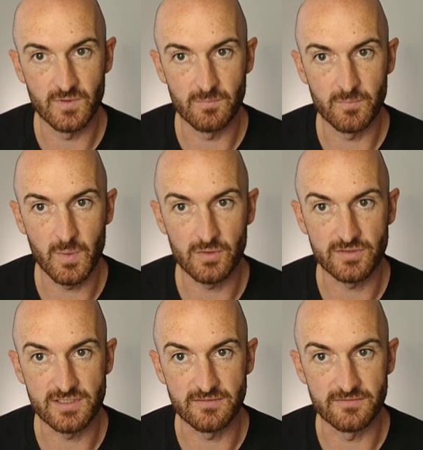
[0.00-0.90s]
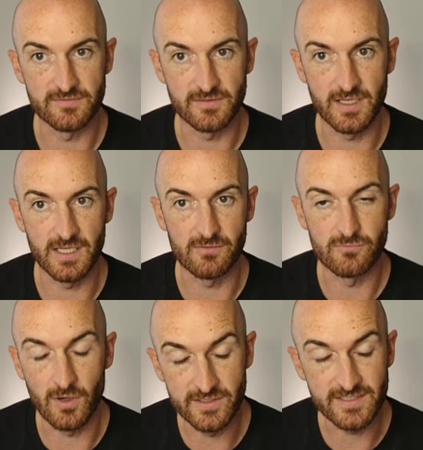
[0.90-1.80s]
positive
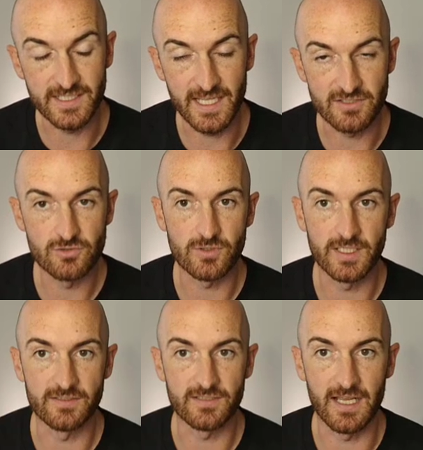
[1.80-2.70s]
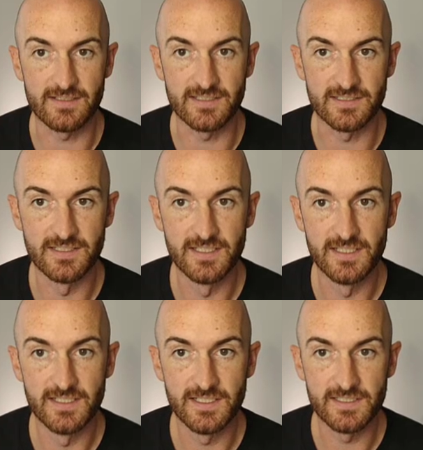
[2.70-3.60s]
rising edge trigger selected.
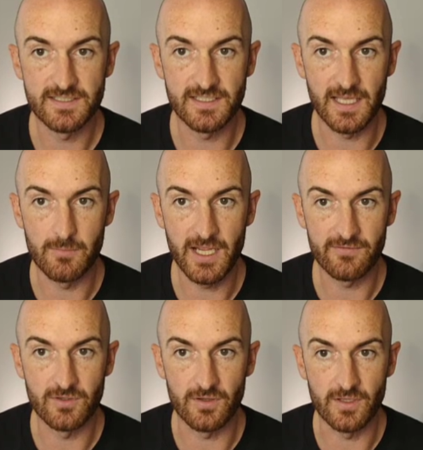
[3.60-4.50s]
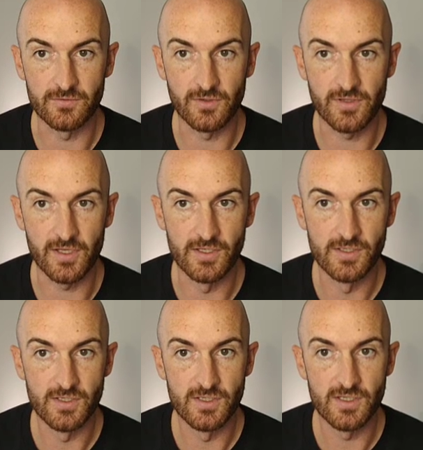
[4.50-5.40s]
You can see there we have got those other
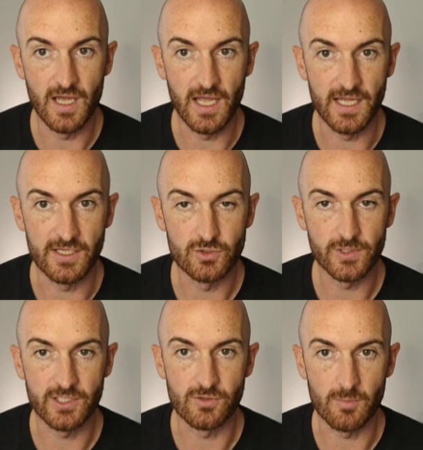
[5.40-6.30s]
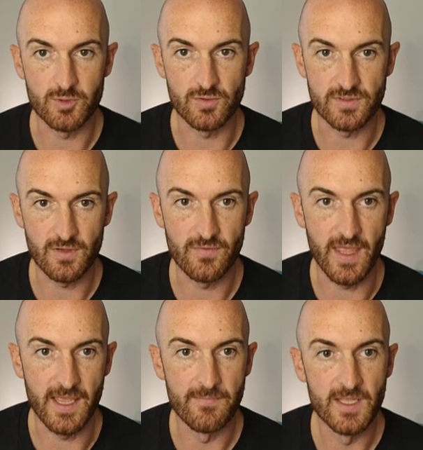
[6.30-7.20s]
trigger options on
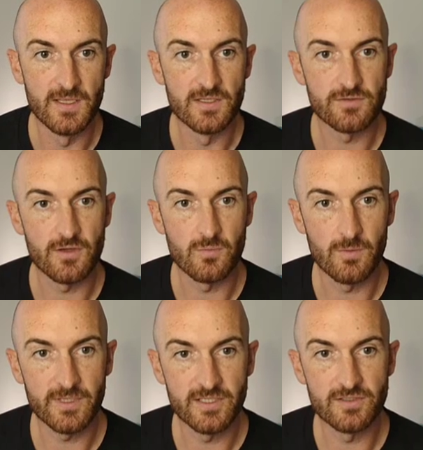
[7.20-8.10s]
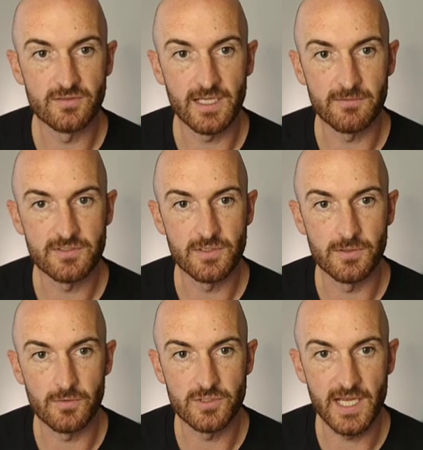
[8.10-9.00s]
there. So what I'm going to do now is turn
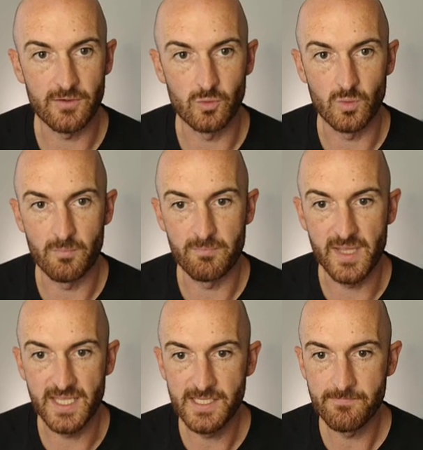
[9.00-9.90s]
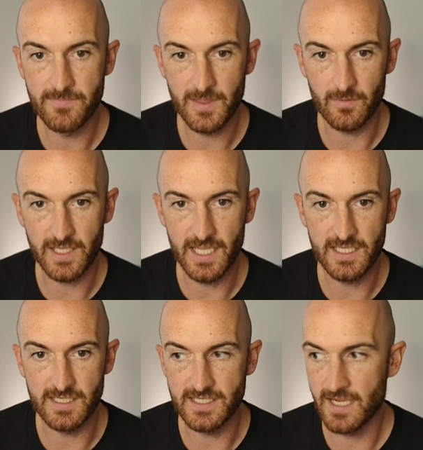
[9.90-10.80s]
on channel B, okay,
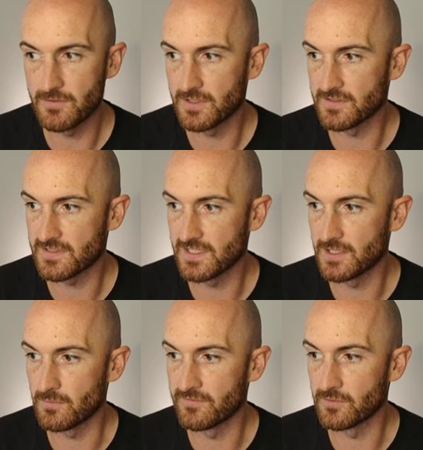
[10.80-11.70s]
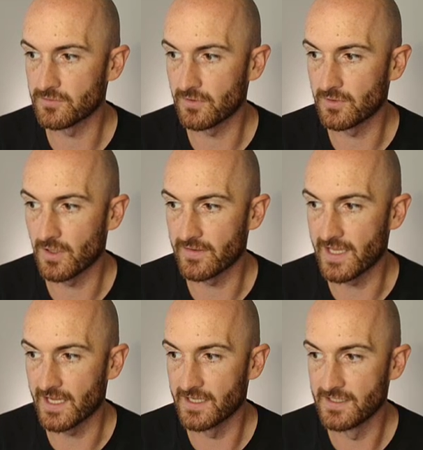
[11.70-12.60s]
and now you can see that we've also got
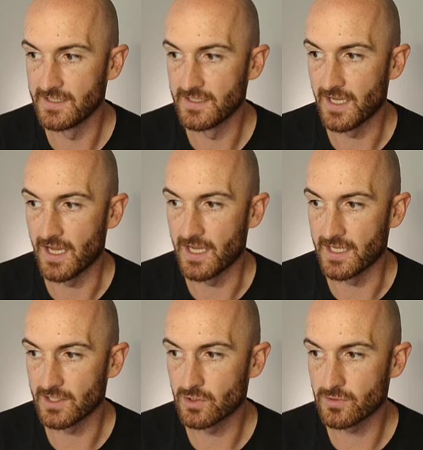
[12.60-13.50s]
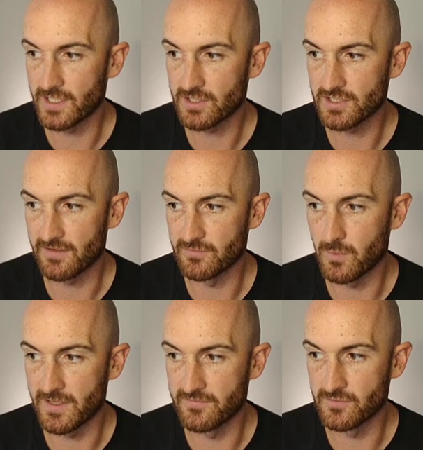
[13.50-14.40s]
that crankshaft
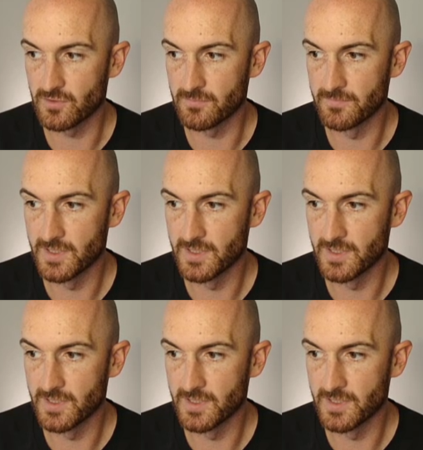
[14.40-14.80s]
waveform